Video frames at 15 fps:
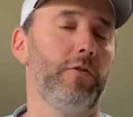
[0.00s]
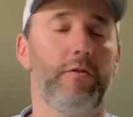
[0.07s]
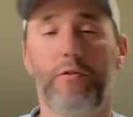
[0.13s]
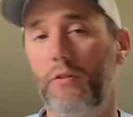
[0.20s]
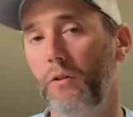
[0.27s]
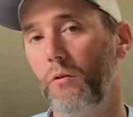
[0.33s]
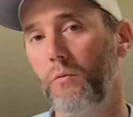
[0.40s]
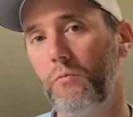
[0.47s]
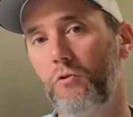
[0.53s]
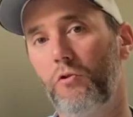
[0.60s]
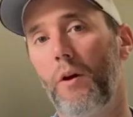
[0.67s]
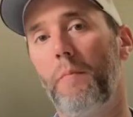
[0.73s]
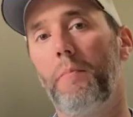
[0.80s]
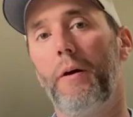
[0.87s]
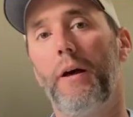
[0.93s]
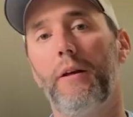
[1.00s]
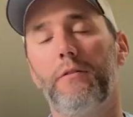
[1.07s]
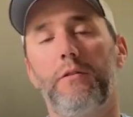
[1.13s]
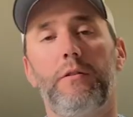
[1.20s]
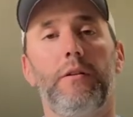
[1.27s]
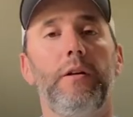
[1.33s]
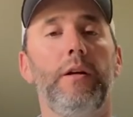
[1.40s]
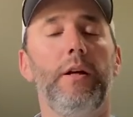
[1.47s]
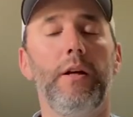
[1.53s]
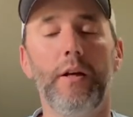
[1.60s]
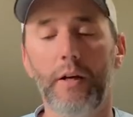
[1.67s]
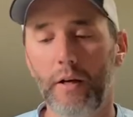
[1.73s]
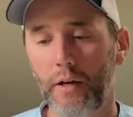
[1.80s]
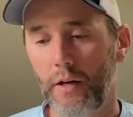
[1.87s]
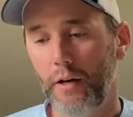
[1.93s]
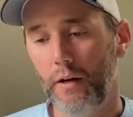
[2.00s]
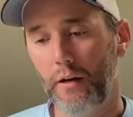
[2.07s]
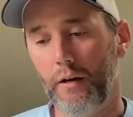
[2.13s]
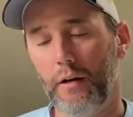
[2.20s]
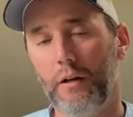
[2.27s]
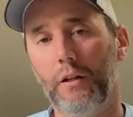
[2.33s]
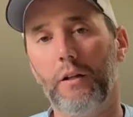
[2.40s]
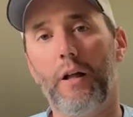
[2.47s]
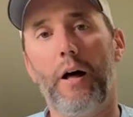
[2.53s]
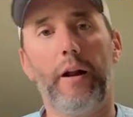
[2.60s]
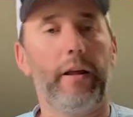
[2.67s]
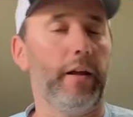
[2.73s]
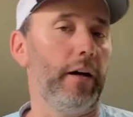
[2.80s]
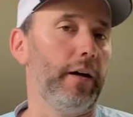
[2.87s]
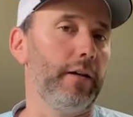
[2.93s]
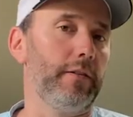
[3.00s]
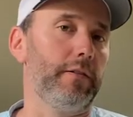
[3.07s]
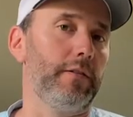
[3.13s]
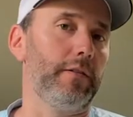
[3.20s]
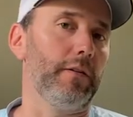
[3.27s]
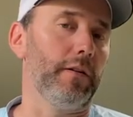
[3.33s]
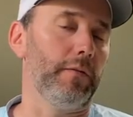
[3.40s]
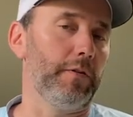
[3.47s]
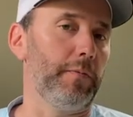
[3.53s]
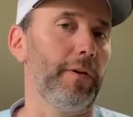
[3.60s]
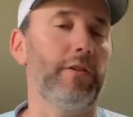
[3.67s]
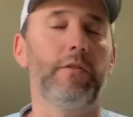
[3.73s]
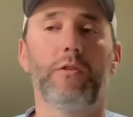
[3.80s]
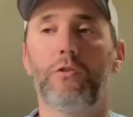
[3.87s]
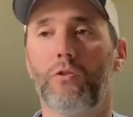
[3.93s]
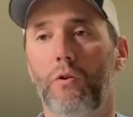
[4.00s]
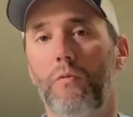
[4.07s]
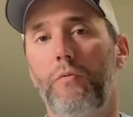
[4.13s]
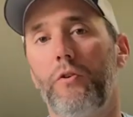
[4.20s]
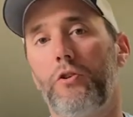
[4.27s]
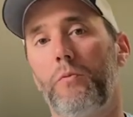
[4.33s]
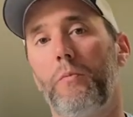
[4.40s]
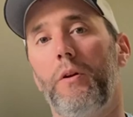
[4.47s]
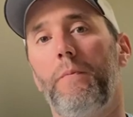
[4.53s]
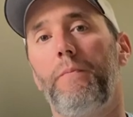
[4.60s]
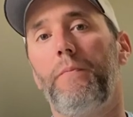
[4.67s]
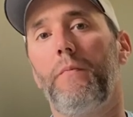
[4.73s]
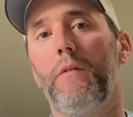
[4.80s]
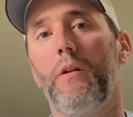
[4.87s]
is still striped bass. A lot of guys, especially surf fishermen,